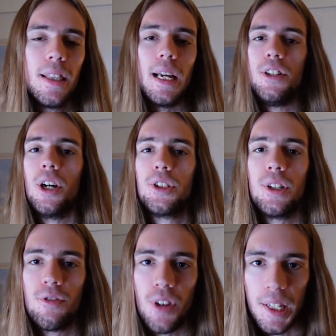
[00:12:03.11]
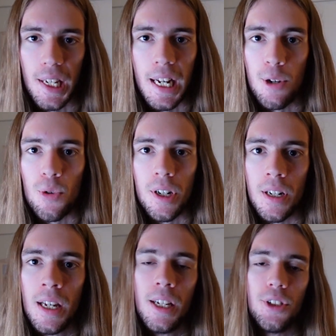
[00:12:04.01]
that doesn't affect
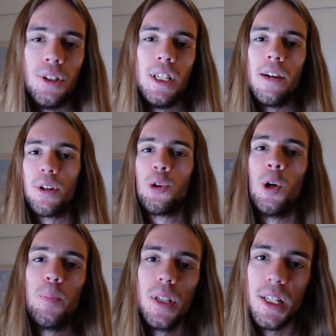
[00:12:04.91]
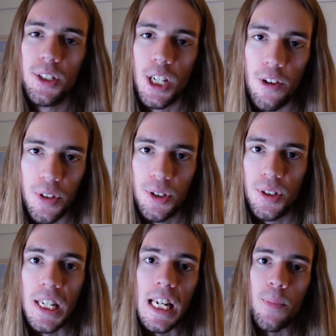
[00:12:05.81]
anyone since you have a crippling
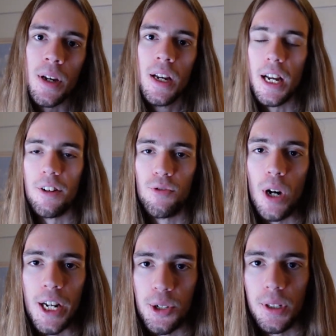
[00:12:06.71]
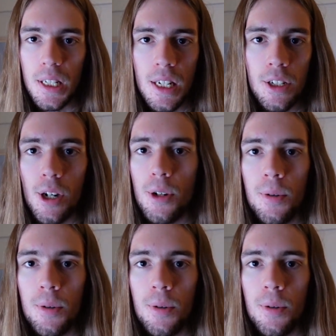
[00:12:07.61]
self-esteem and a fragile ego.